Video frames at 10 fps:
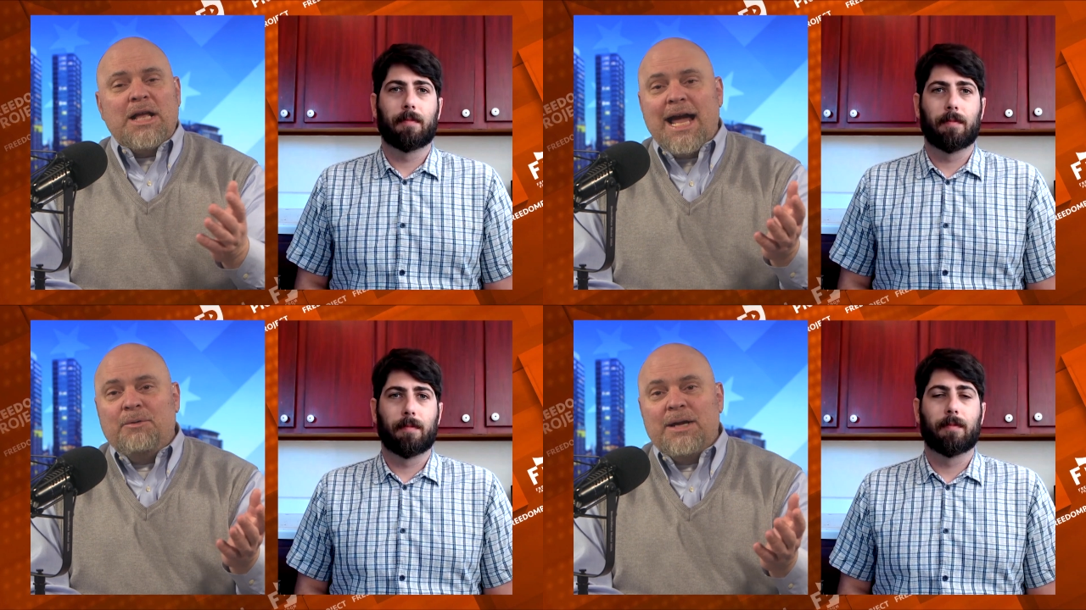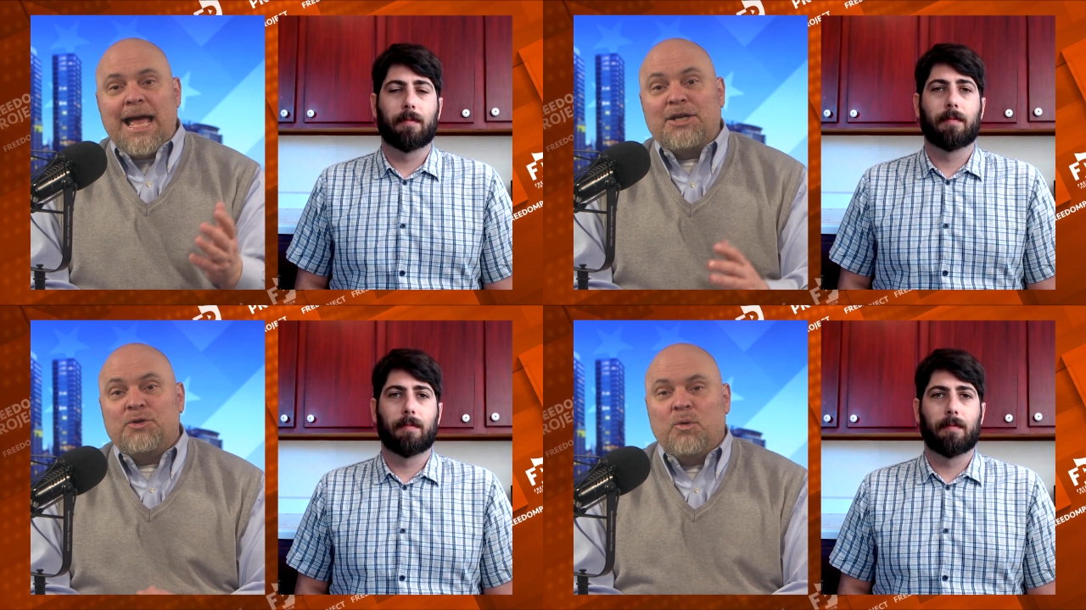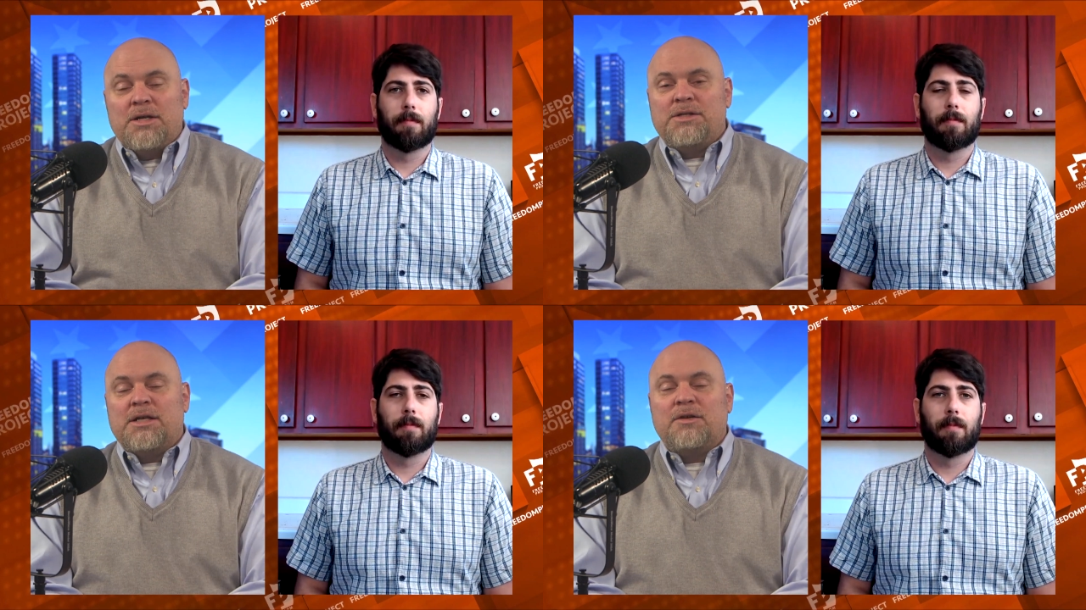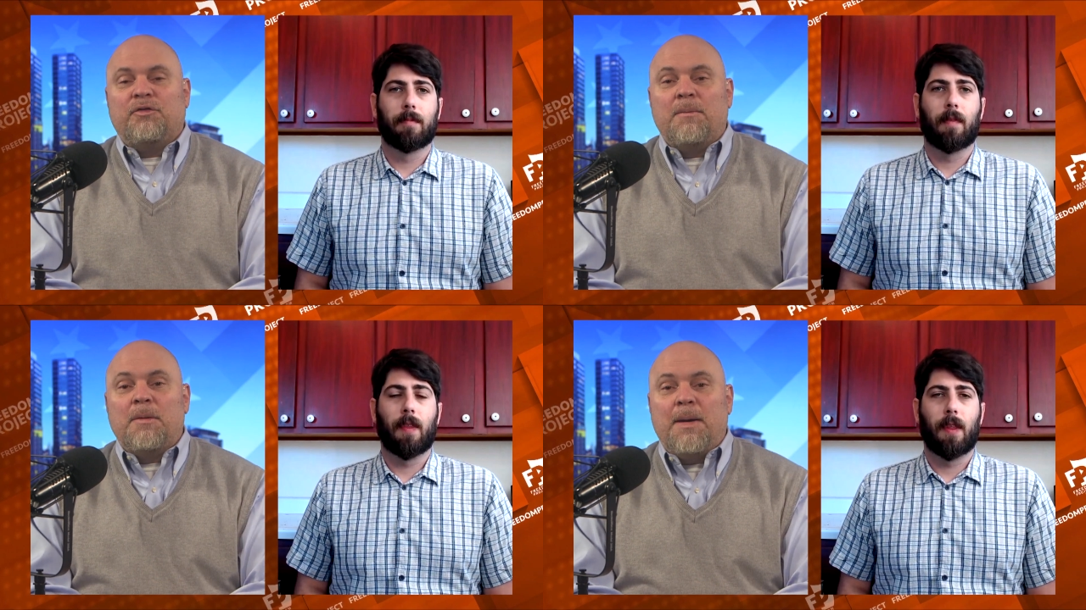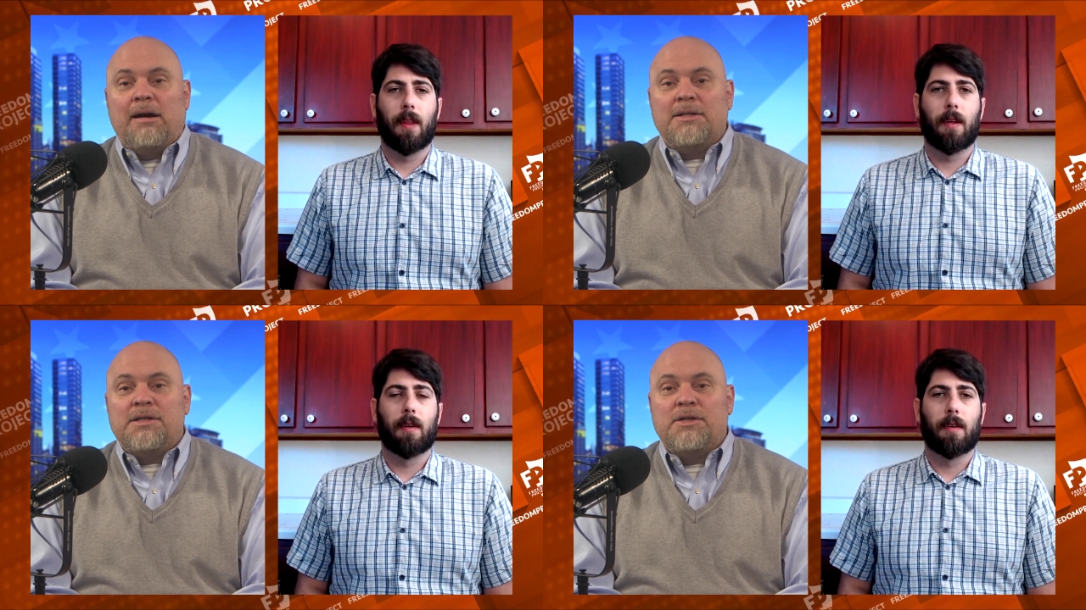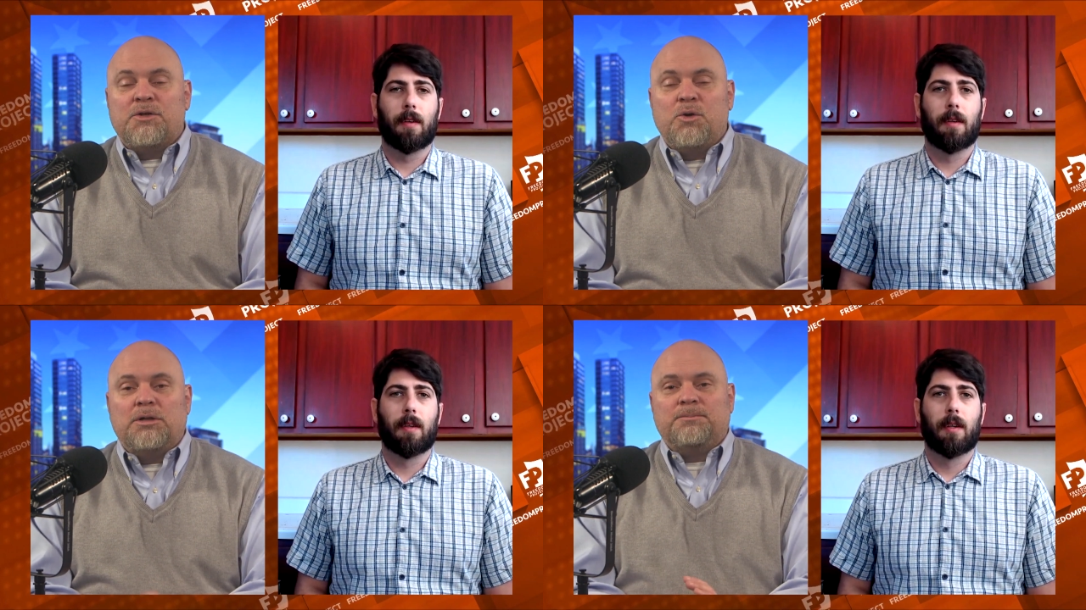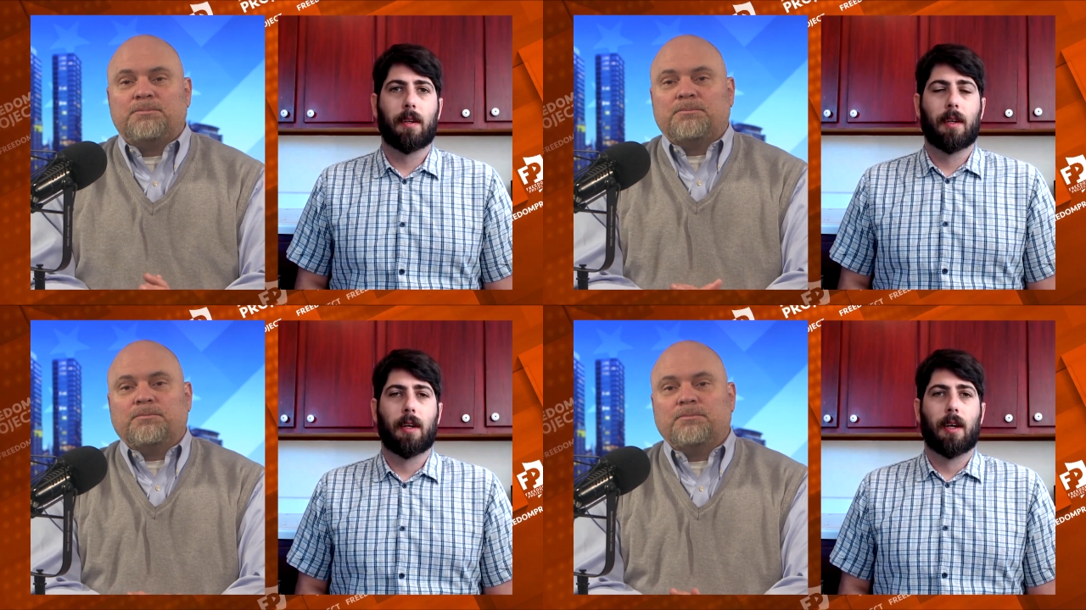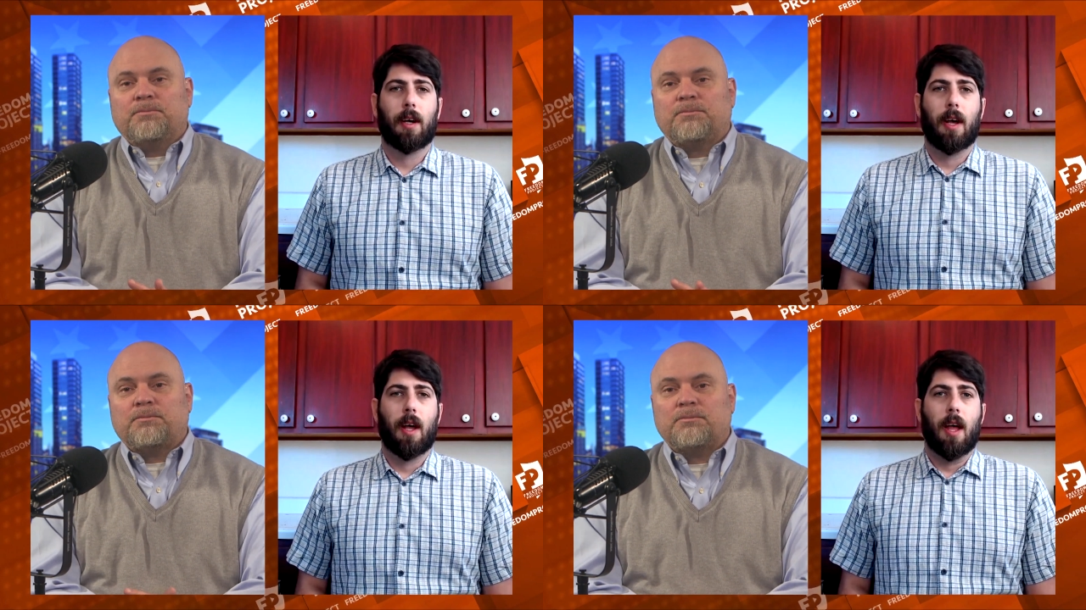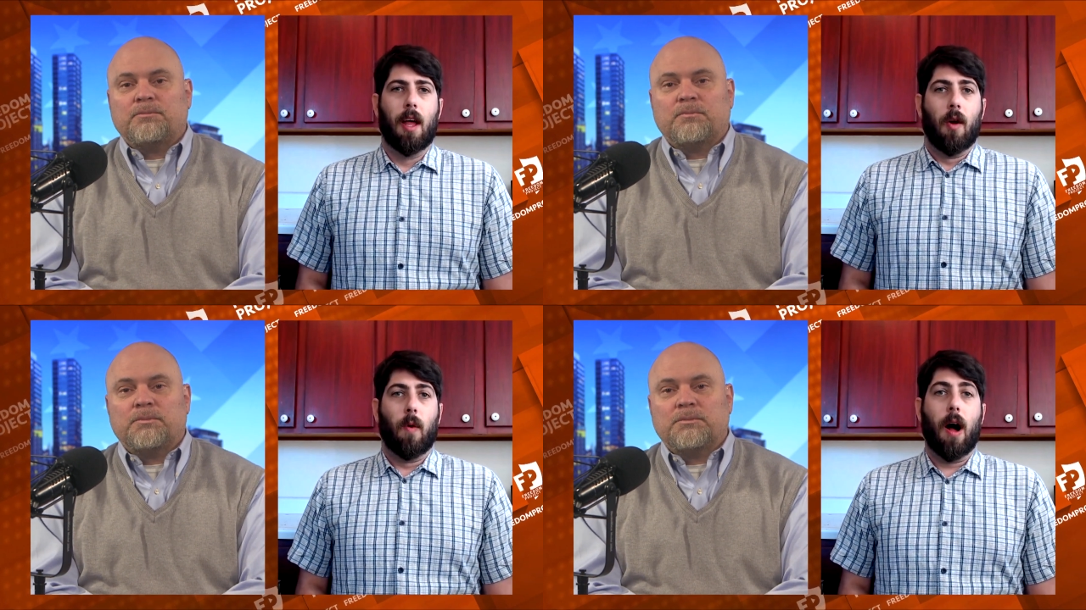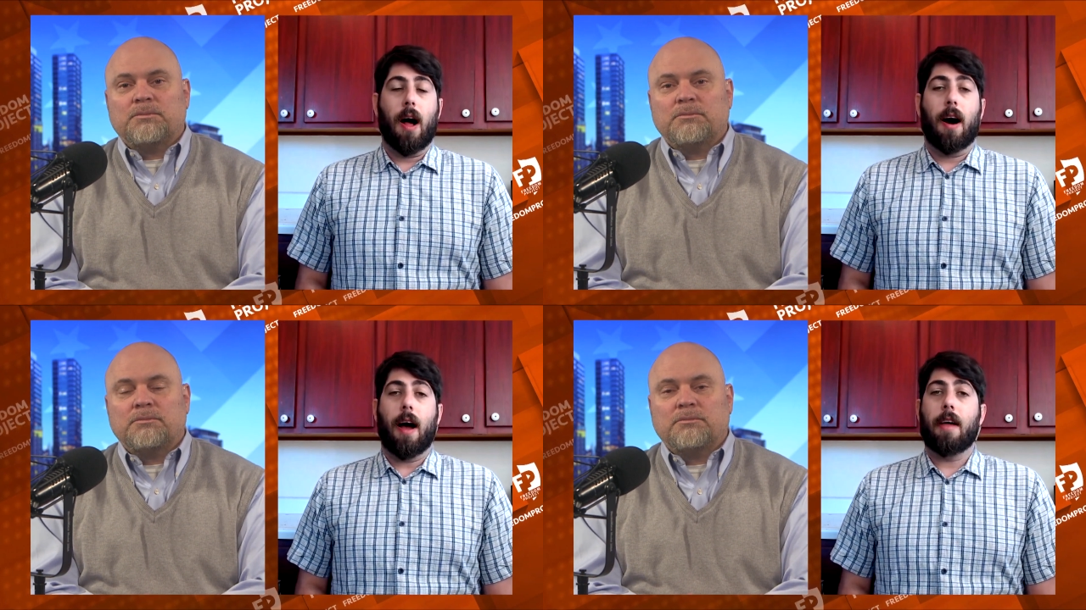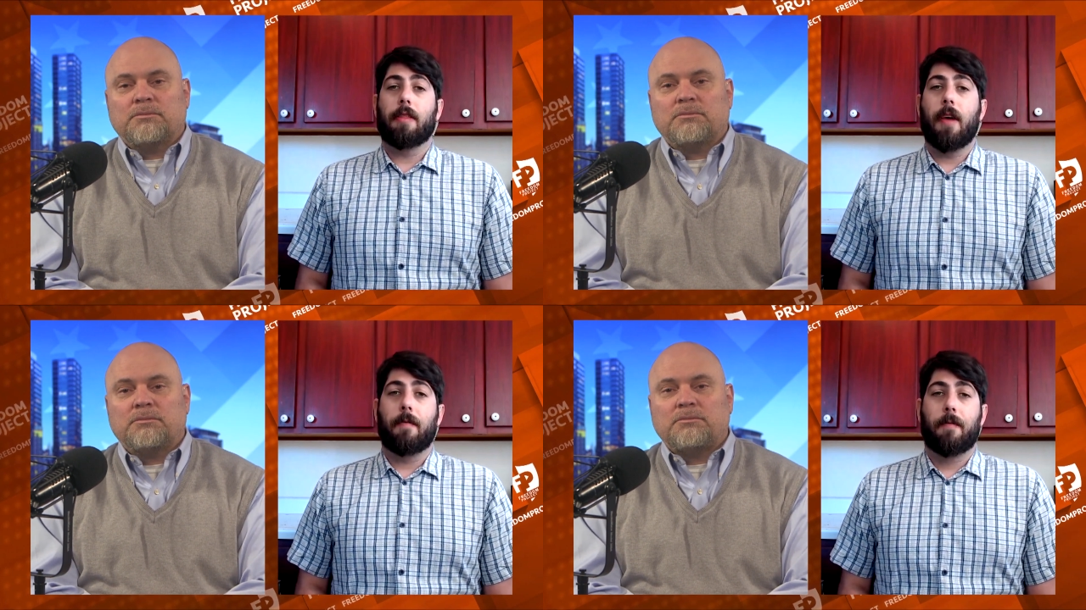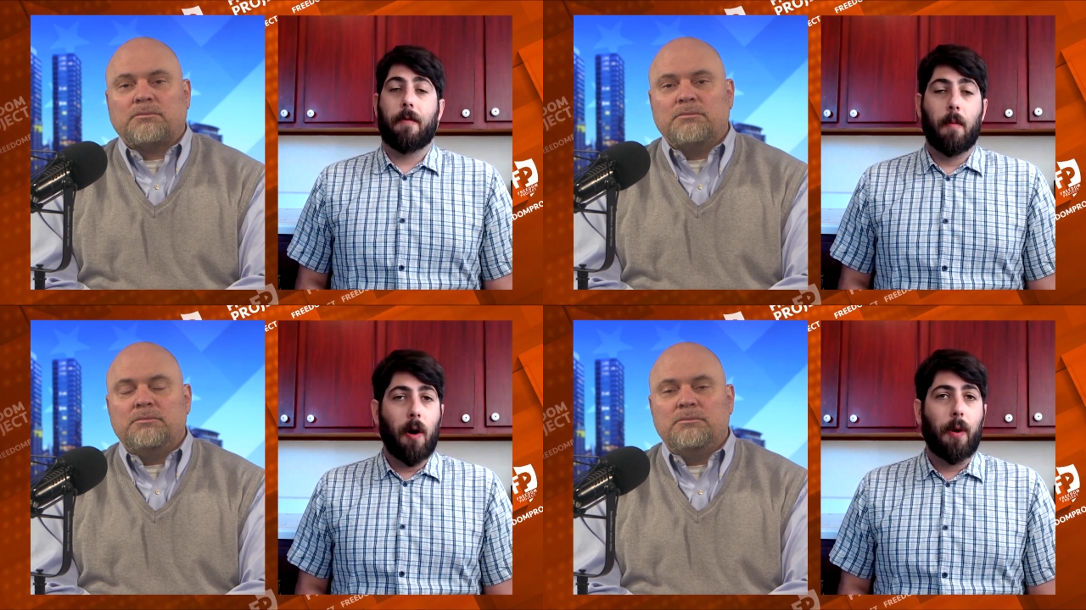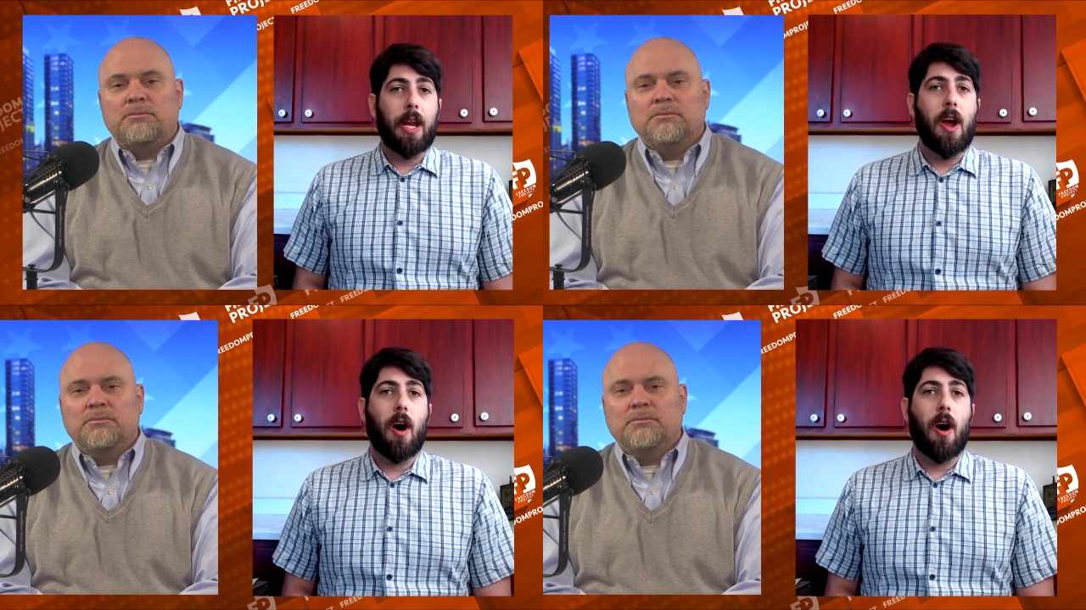Speaker 1: kind of reaction was there from the parents in the school?
Speaker 2: Well, uh, from what we